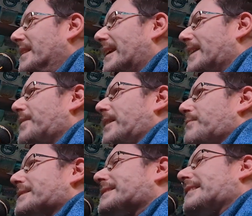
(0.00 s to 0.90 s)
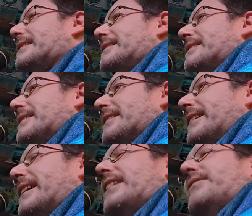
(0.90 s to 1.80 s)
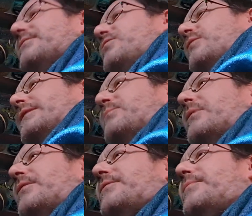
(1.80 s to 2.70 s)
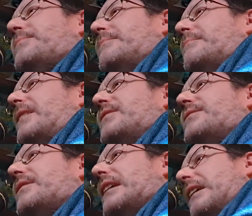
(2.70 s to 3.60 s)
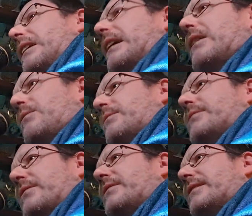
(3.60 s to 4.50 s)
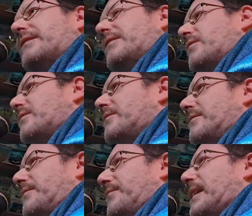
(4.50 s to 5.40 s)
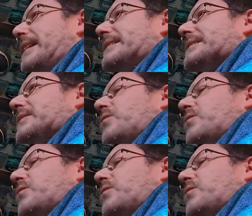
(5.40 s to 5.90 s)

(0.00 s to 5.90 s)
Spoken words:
he was talking to one of our friends